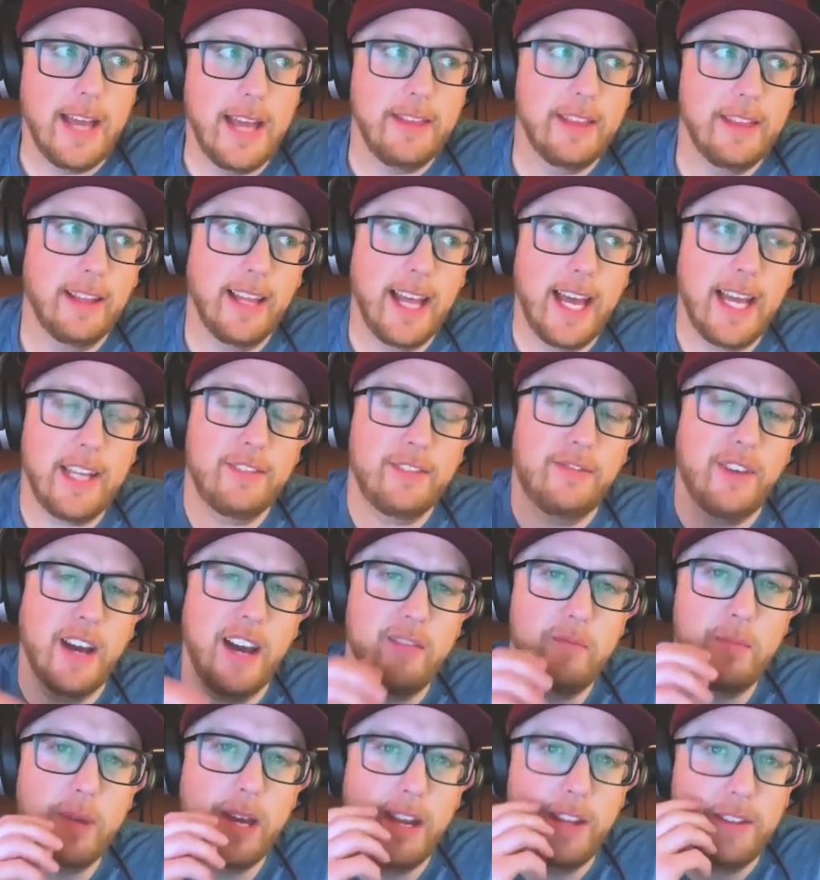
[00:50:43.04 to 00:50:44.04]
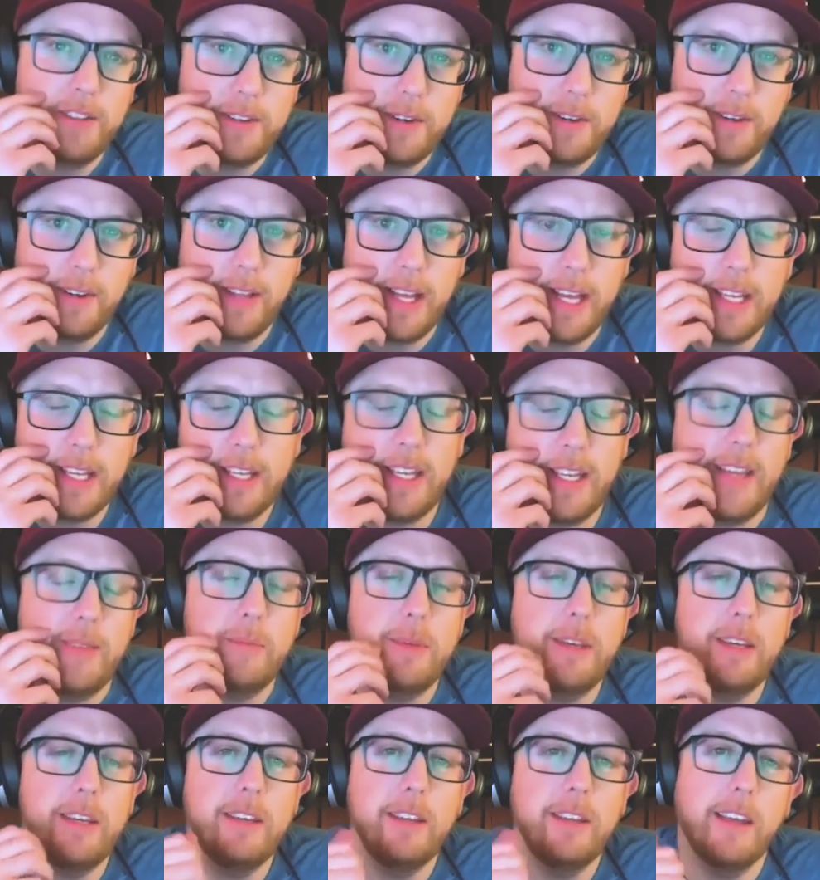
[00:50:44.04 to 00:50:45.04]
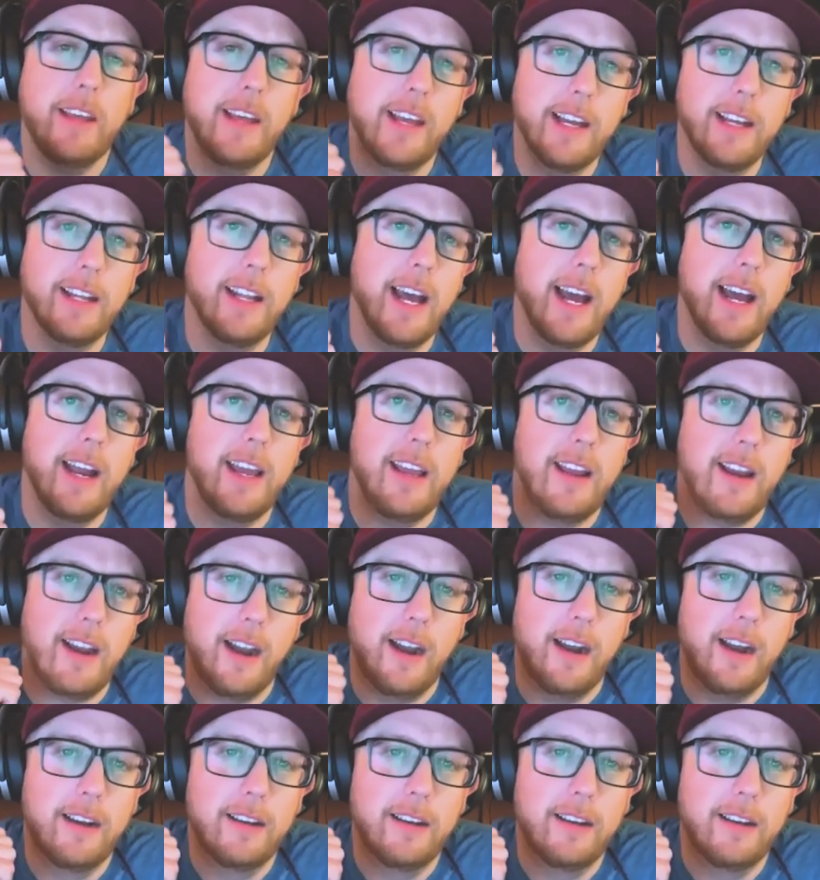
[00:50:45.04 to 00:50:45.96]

And the last five minutes, you're like, get me the hell out of here.